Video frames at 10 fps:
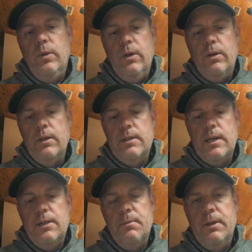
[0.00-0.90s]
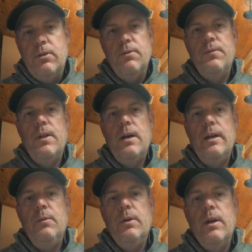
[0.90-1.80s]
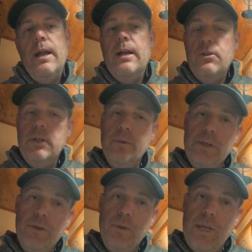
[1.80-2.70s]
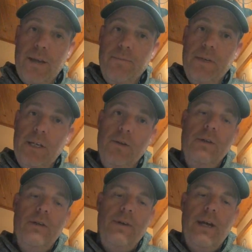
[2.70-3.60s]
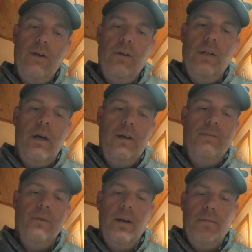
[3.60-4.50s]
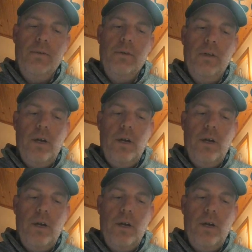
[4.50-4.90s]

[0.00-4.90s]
We are going to tie the miracle fly. We're going to actually redo that video that I've had online forever.